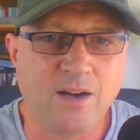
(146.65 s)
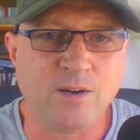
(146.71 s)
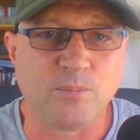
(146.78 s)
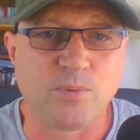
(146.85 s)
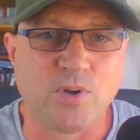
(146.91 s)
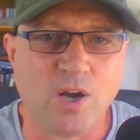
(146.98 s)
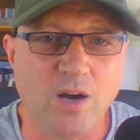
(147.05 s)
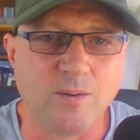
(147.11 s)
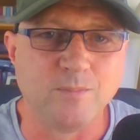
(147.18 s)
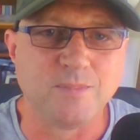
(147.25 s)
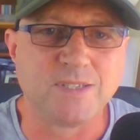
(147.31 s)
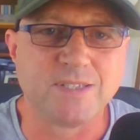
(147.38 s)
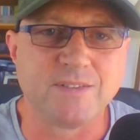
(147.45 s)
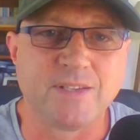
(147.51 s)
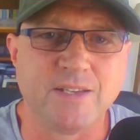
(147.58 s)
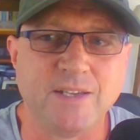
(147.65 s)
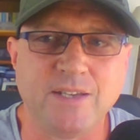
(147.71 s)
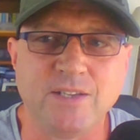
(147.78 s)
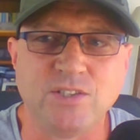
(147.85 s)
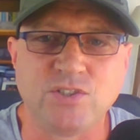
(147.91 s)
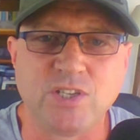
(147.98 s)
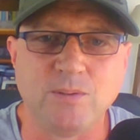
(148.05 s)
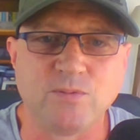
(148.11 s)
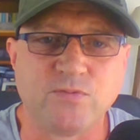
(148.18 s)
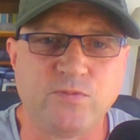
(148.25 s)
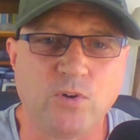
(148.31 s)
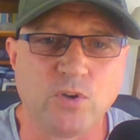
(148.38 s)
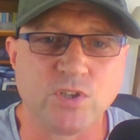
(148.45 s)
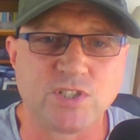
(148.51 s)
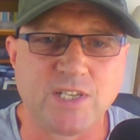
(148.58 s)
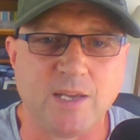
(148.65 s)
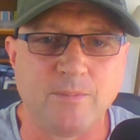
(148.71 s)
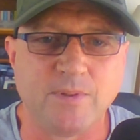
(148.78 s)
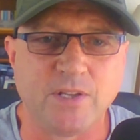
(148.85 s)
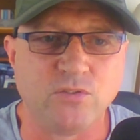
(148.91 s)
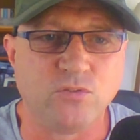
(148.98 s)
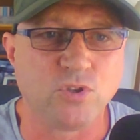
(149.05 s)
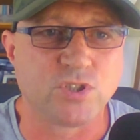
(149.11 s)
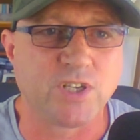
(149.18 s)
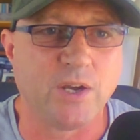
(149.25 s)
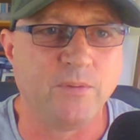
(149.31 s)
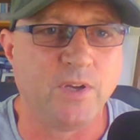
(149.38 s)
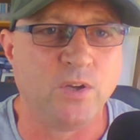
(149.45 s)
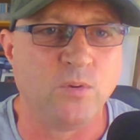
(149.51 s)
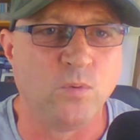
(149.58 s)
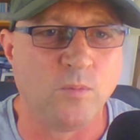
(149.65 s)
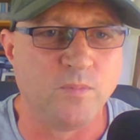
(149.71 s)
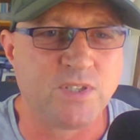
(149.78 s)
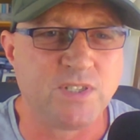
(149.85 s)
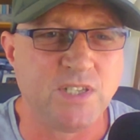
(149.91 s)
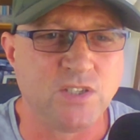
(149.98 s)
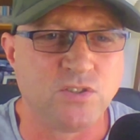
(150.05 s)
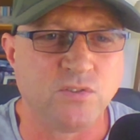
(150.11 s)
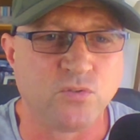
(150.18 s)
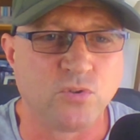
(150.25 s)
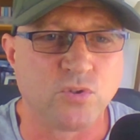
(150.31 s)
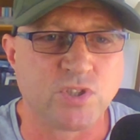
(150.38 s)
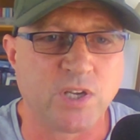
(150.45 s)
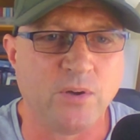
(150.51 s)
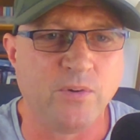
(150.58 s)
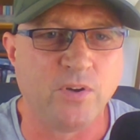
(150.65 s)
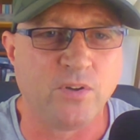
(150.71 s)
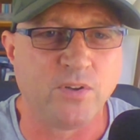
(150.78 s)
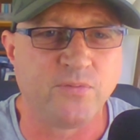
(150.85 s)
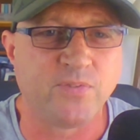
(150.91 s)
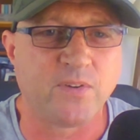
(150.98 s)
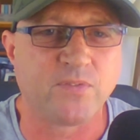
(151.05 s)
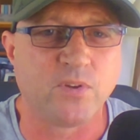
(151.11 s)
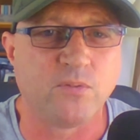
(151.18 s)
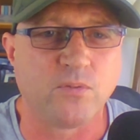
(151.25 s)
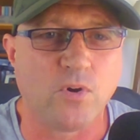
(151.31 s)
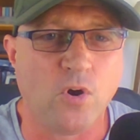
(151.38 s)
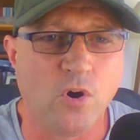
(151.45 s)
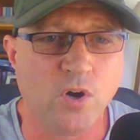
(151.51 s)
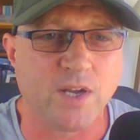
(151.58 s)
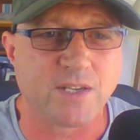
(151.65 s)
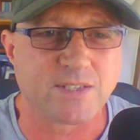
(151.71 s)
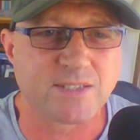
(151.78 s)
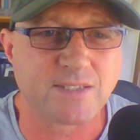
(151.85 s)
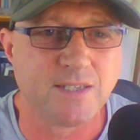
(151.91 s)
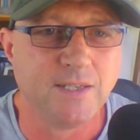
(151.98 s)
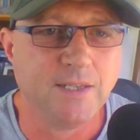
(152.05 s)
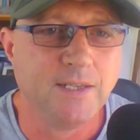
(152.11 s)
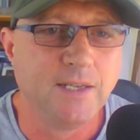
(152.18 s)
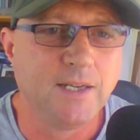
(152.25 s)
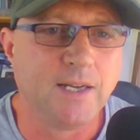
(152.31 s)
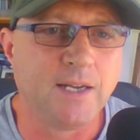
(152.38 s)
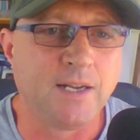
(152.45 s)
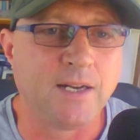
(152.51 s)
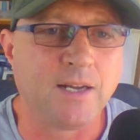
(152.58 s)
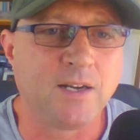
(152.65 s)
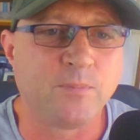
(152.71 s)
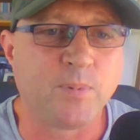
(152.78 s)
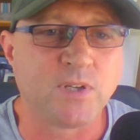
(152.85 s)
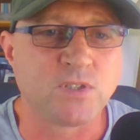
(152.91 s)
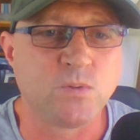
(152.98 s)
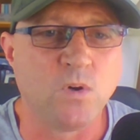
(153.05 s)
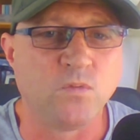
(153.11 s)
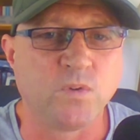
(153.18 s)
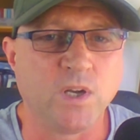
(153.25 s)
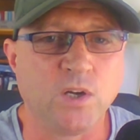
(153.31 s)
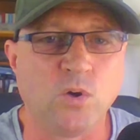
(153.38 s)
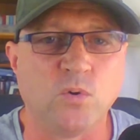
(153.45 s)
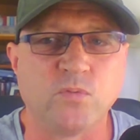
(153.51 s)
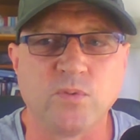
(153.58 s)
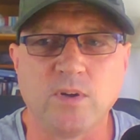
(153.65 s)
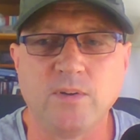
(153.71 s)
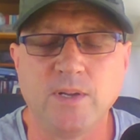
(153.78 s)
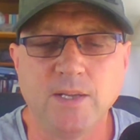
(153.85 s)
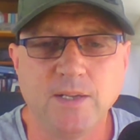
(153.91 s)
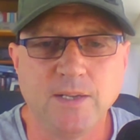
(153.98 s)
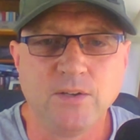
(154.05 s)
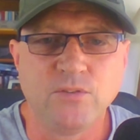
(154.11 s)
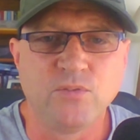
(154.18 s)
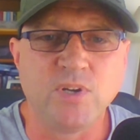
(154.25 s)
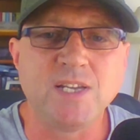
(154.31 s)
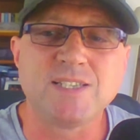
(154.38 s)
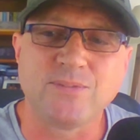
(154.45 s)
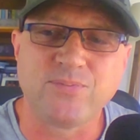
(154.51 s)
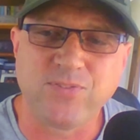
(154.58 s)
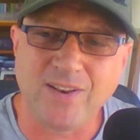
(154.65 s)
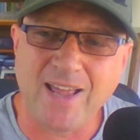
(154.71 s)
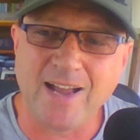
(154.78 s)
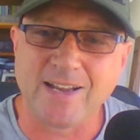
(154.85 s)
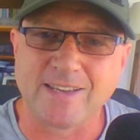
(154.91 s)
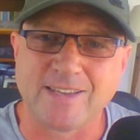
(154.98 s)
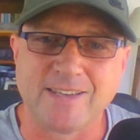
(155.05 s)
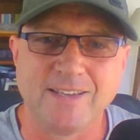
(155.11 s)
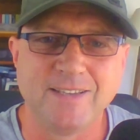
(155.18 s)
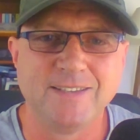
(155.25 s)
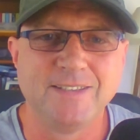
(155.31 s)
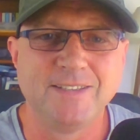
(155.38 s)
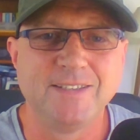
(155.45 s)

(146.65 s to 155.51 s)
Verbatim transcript: up comes the James Forest game. Then Ross County will open the season with Ross County on the 5th of August uh, at half past 12 kickoff. Raise the flag